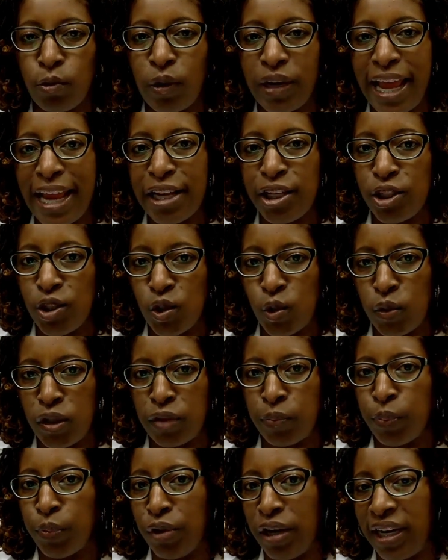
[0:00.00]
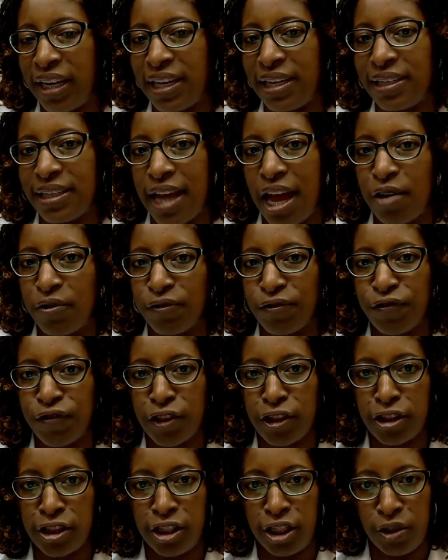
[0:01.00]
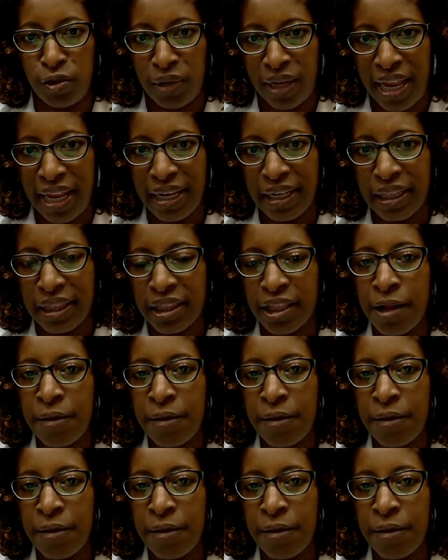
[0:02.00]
What I do is break it down for students.